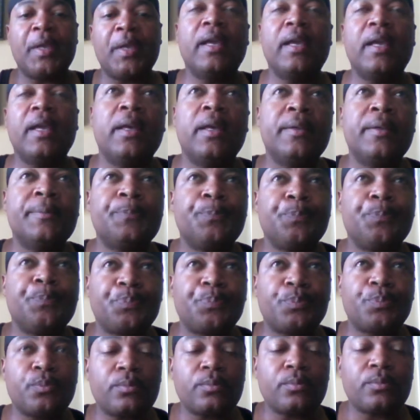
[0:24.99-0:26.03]
and
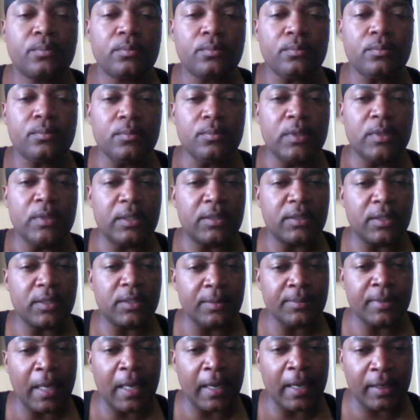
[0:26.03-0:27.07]
it
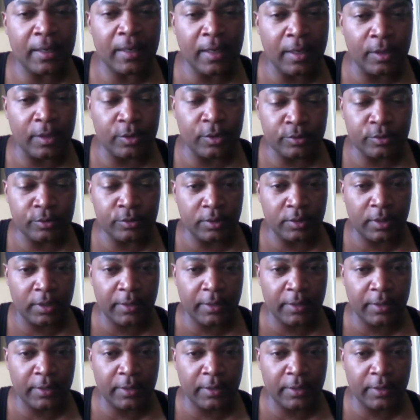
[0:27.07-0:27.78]
seems like now,